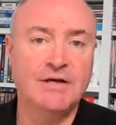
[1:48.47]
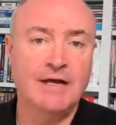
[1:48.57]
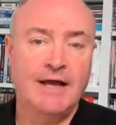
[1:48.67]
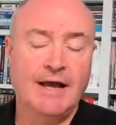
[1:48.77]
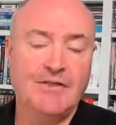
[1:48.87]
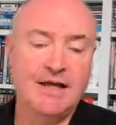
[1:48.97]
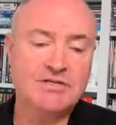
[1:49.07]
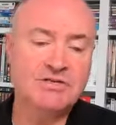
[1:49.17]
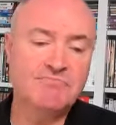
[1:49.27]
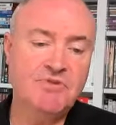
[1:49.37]
And
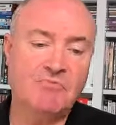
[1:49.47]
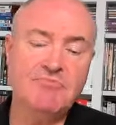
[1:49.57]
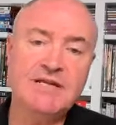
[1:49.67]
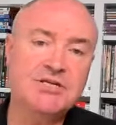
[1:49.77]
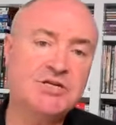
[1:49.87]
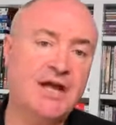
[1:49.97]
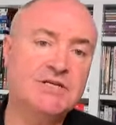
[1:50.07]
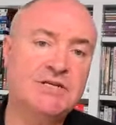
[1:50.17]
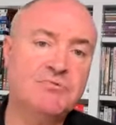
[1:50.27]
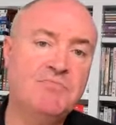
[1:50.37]
that's not really
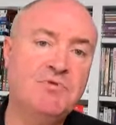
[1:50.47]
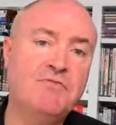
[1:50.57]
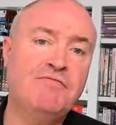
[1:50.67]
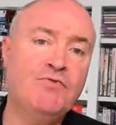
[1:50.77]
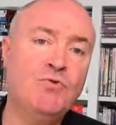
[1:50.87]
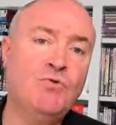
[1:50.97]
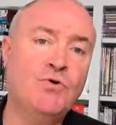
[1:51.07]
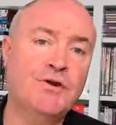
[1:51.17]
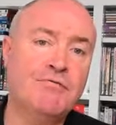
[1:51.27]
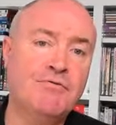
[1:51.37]
changed as we've moved
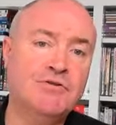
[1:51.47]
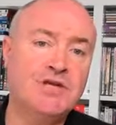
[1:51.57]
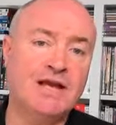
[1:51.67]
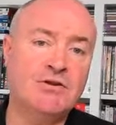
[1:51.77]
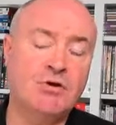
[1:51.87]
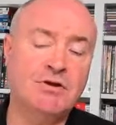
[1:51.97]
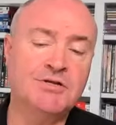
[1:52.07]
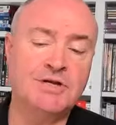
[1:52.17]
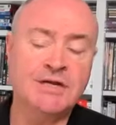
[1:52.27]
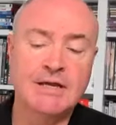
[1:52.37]
forward through
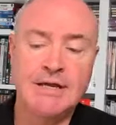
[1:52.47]
technology.